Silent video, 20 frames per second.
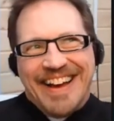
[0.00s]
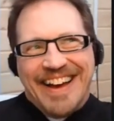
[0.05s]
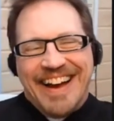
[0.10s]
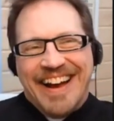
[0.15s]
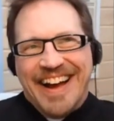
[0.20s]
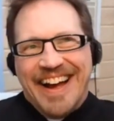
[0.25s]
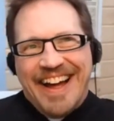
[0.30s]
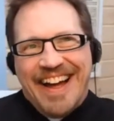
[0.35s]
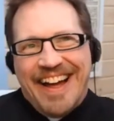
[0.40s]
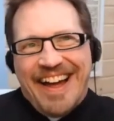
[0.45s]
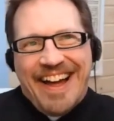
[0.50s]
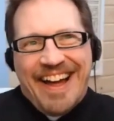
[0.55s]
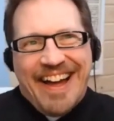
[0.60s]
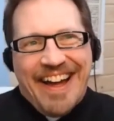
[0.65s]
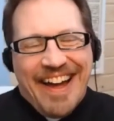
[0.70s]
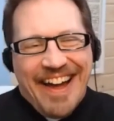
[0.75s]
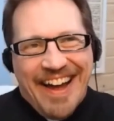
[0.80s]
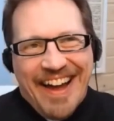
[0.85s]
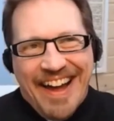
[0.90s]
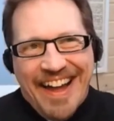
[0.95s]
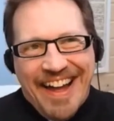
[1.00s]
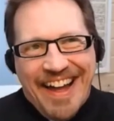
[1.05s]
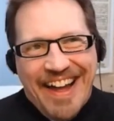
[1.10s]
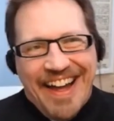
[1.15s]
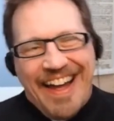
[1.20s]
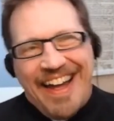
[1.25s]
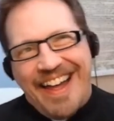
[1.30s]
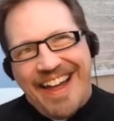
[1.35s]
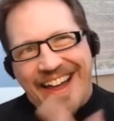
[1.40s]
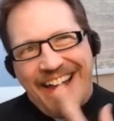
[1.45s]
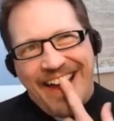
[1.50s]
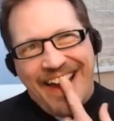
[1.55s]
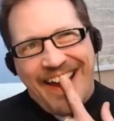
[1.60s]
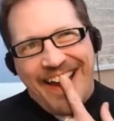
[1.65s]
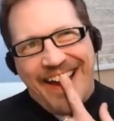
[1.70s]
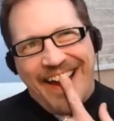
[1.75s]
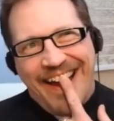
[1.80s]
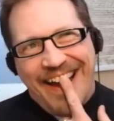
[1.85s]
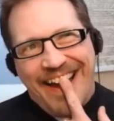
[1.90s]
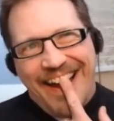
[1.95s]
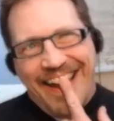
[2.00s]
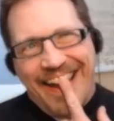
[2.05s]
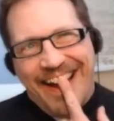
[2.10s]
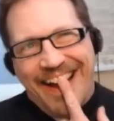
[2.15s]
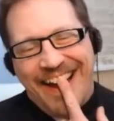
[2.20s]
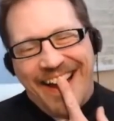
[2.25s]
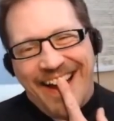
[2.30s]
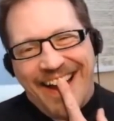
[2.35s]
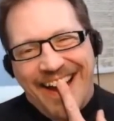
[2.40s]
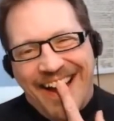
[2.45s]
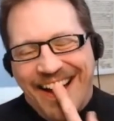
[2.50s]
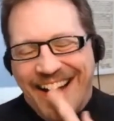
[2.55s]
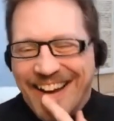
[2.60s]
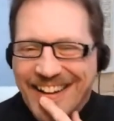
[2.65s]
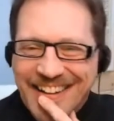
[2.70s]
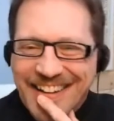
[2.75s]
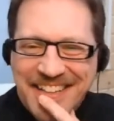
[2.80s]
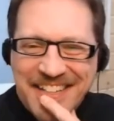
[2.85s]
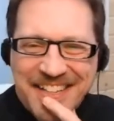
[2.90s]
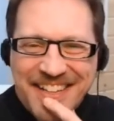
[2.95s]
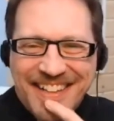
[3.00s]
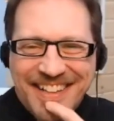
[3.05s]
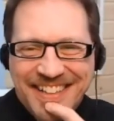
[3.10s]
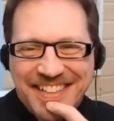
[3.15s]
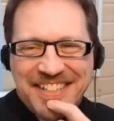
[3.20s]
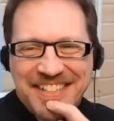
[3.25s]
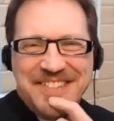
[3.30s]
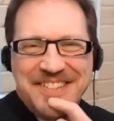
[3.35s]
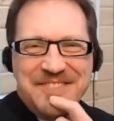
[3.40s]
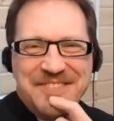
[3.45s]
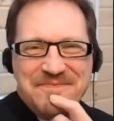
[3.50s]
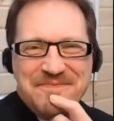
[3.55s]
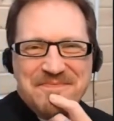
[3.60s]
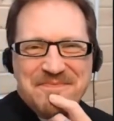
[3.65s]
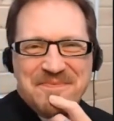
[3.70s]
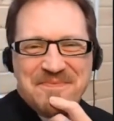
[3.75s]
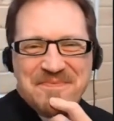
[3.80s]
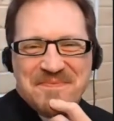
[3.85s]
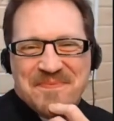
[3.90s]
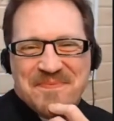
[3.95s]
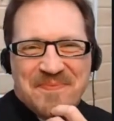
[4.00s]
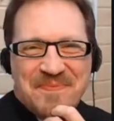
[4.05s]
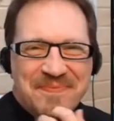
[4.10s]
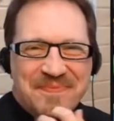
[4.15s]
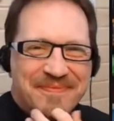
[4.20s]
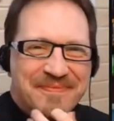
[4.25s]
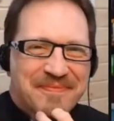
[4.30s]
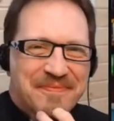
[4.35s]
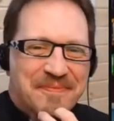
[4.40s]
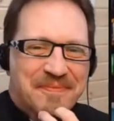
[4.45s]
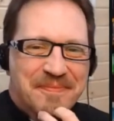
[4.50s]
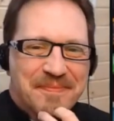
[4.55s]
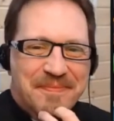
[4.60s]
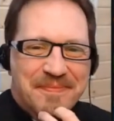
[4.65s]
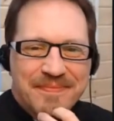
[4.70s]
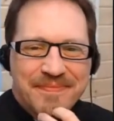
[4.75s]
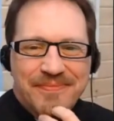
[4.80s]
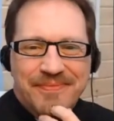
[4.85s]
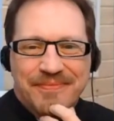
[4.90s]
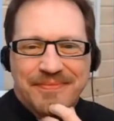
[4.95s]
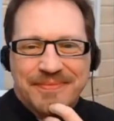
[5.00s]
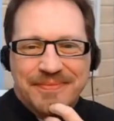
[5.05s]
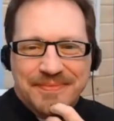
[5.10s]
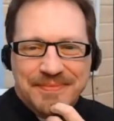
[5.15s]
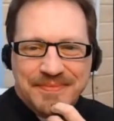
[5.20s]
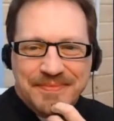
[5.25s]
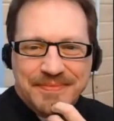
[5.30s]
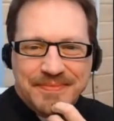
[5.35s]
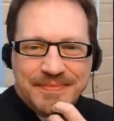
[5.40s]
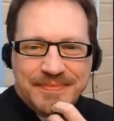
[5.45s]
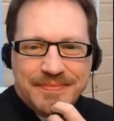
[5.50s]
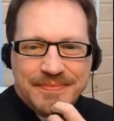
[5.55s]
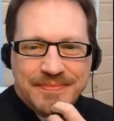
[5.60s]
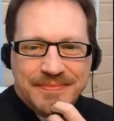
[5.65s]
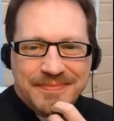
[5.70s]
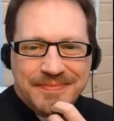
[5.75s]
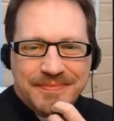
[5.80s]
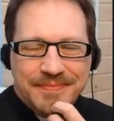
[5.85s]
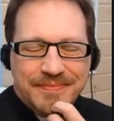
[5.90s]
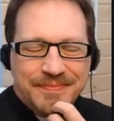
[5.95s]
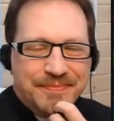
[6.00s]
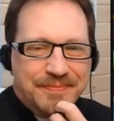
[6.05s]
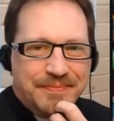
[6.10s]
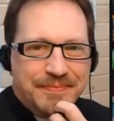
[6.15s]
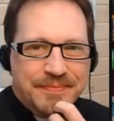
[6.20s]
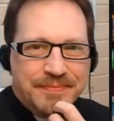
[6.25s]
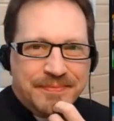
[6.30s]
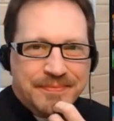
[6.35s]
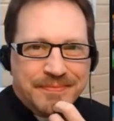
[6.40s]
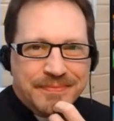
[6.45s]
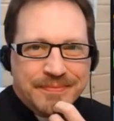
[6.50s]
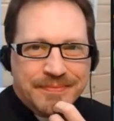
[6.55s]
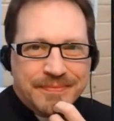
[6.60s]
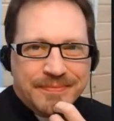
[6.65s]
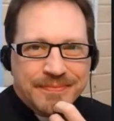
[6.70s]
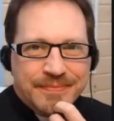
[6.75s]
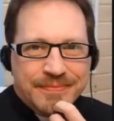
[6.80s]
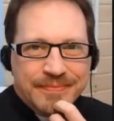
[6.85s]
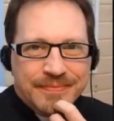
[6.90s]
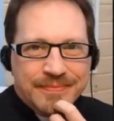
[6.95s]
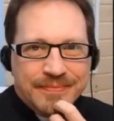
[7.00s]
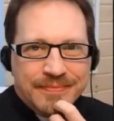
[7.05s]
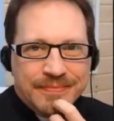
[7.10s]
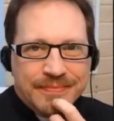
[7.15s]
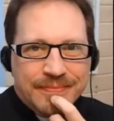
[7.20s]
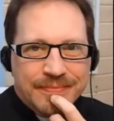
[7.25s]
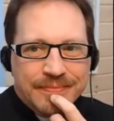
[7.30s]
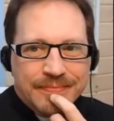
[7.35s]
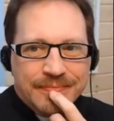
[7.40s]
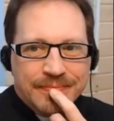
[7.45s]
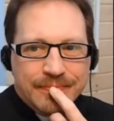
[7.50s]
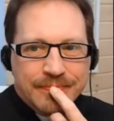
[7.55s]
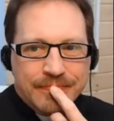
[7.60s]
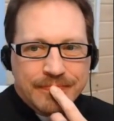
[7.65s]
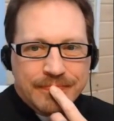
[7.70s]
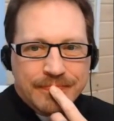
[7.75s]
This person isn't speaking.